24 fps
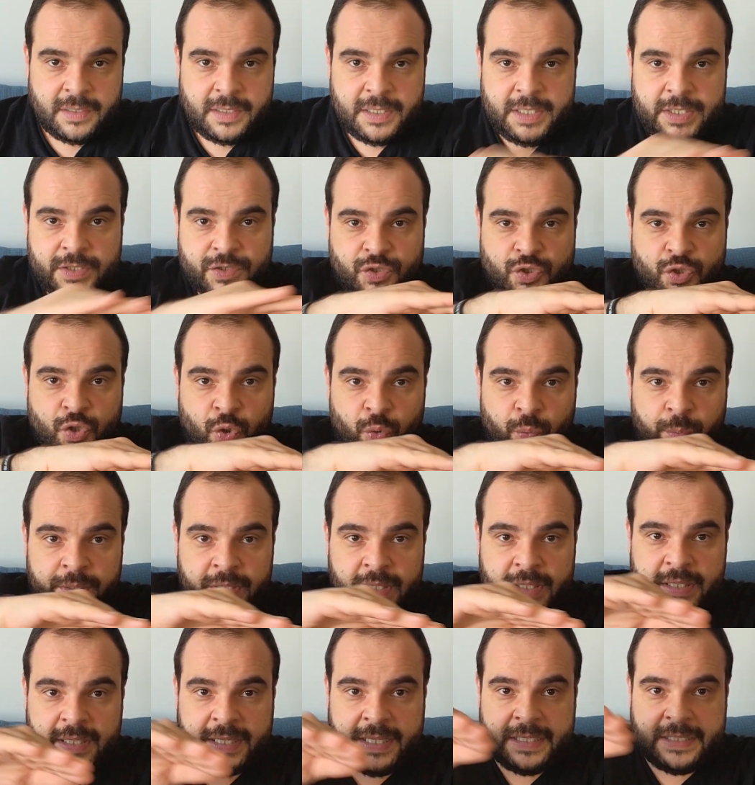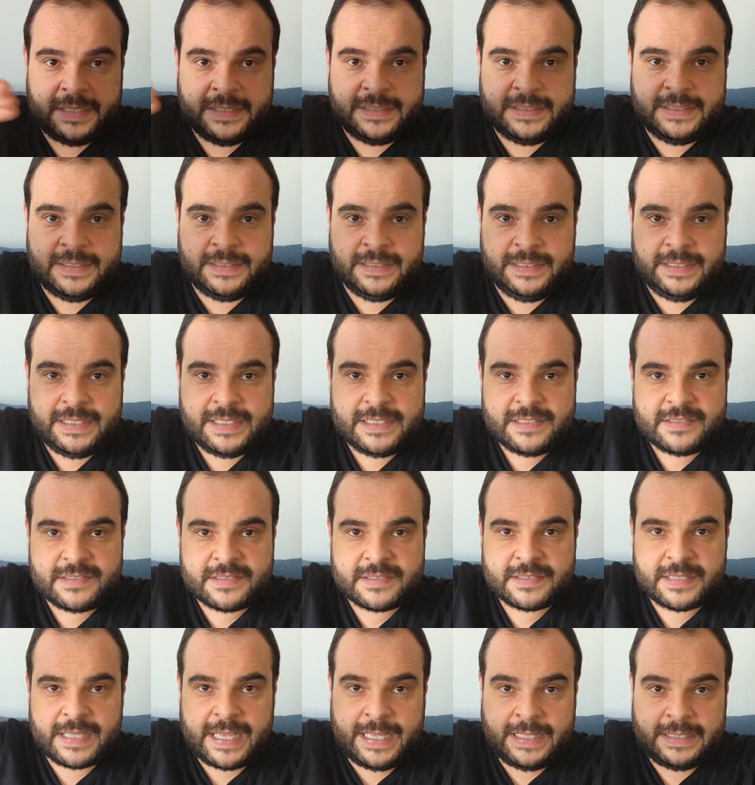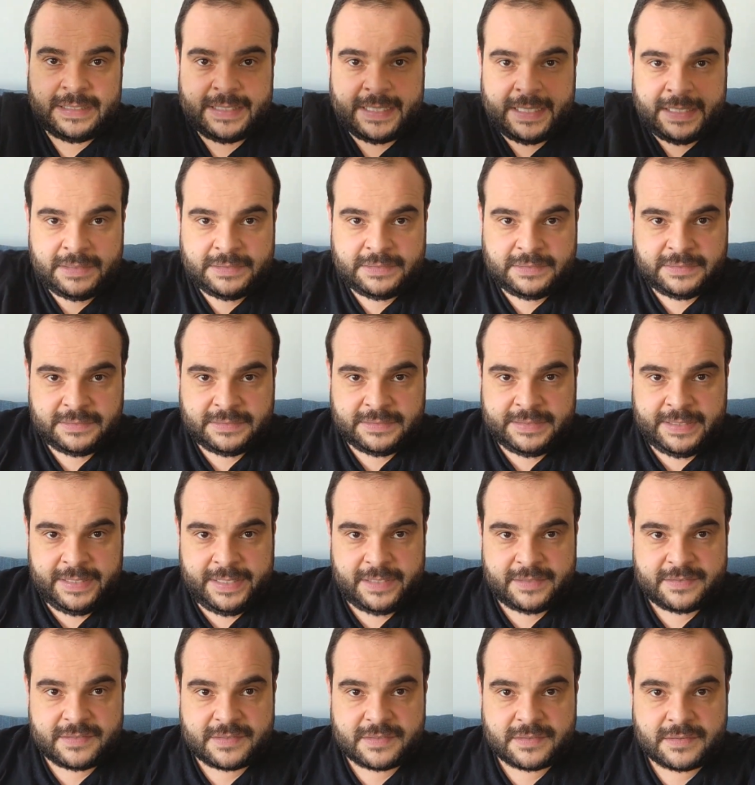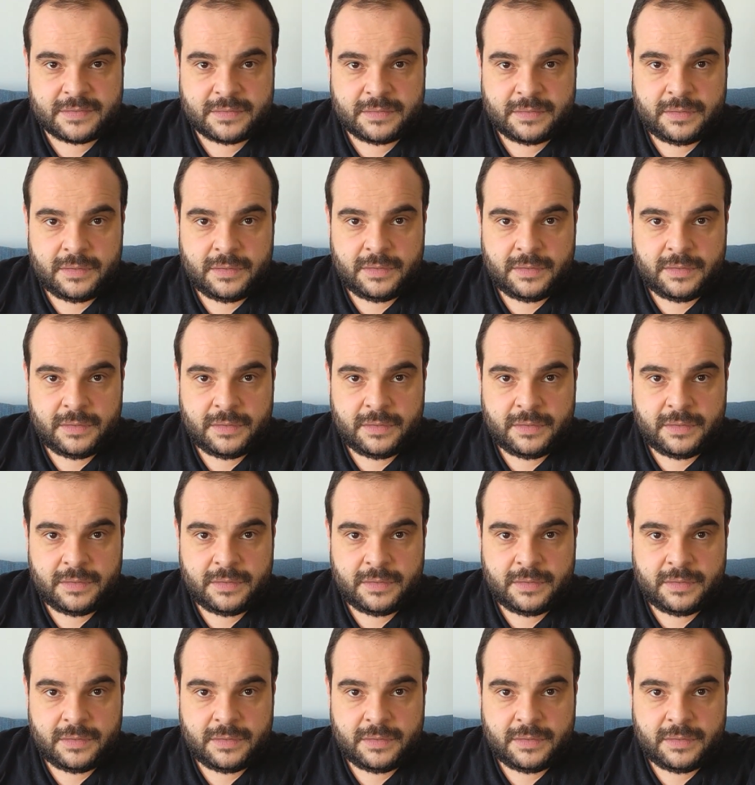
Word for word: it's going like this and then this.